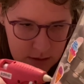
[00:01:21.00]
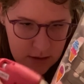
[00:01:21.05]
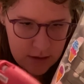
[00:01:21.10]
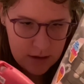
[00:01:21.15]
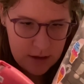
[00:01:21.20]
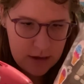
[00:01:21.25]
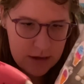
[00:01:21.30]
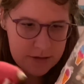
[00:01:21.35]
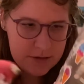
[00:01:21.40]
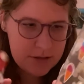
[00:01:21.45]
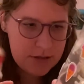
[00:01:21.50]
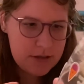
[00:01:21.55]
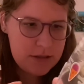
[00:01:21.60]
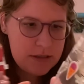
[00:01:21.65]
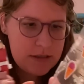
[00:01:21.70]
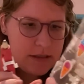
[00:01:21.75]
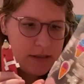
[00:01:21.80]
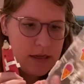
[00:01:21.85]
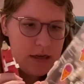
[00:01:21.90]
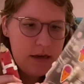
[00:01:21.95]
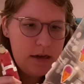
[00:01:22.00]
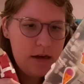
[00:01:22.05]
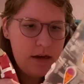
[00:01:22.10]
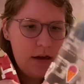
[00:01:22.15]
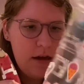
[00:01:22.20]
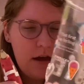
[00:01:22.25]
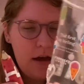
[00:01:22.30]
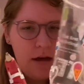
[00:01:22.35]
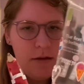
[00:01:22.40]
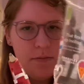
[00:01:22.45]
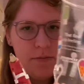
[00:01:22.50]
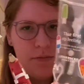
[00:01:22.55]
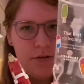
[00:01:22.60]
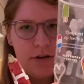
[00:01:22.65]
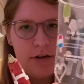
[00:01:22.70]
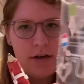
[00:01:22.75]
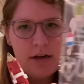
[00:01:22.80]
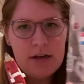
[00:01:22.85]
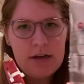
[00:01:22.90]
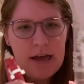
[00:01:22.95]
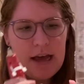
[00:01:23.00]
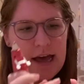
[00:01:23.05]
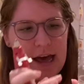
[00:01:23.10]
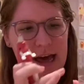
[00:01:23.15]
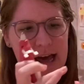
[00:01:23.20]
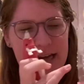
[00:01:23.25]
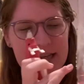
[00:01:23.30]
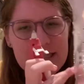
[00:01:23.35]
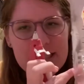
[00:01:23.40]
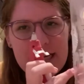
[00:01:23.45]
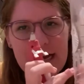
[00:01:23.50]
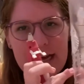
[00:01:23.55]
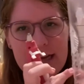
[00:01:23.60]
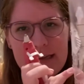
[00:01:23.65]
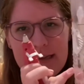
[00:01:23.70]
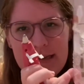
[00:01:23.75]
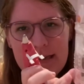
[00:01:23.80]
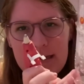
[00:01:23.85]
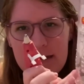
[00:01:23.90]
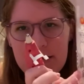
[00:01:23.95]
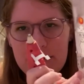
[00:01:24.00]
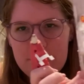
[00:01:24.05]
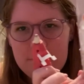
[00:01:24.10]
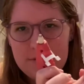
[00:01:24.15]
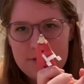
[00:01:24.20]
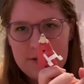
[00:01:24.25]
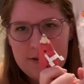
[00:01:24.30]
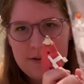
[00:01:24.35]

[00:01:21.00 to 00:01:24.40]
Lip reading: As you can see, I put on #cute